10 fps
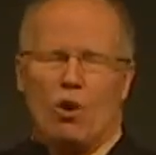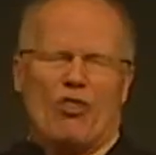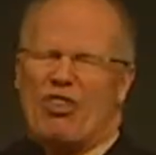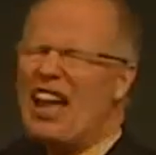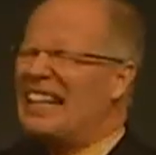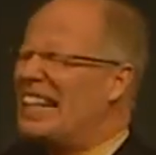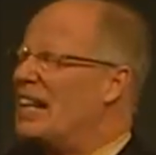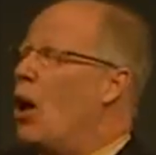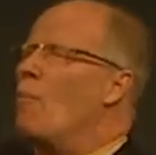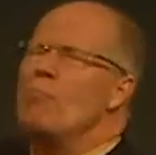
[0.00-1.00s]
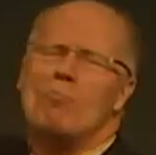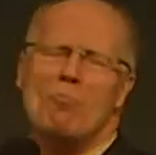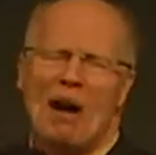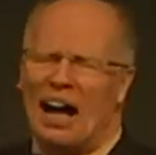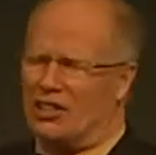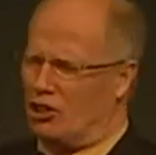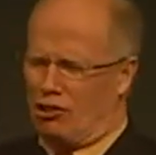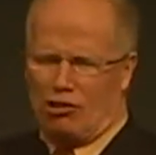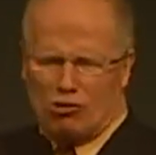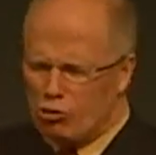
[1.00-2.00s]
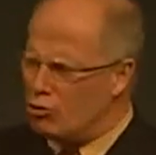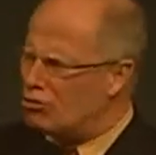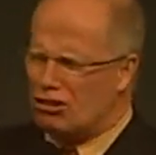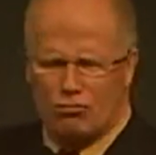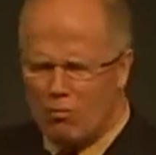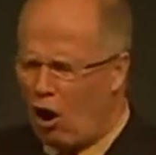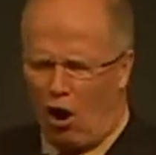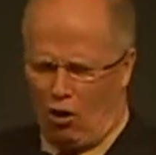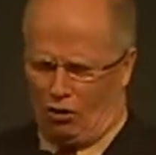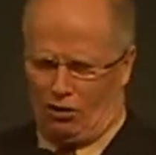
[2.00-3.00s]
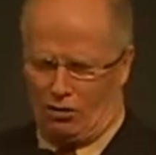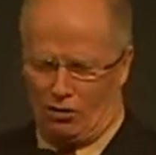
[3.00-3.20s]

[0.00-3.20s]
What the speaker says: We're thinking much too small.